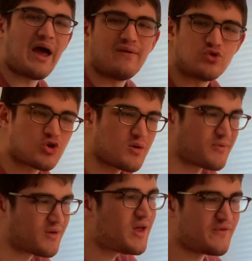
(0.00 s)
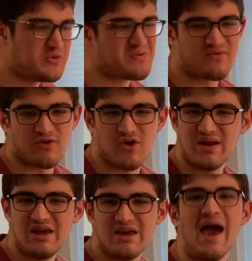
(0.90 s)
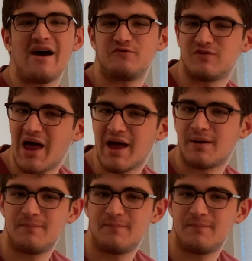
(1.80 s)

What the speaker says: half sharper, if you prefer an E half flat.